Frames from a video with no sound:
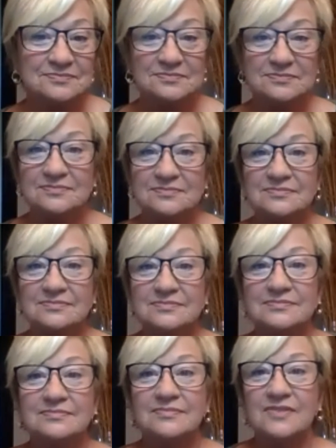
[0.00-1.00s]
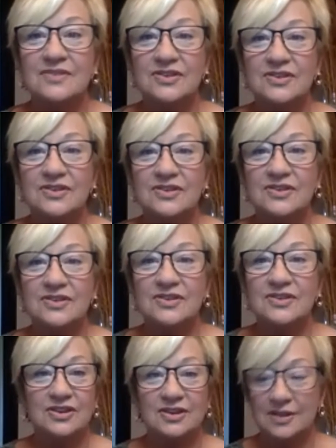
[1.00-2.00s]
Unmute yourself if you got a
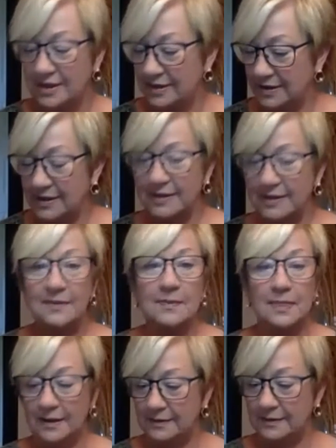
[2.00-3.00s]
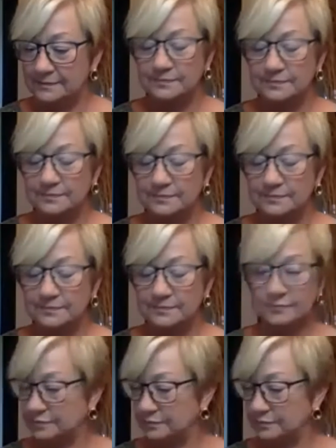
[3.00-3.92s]
question. Let's go to gallery view.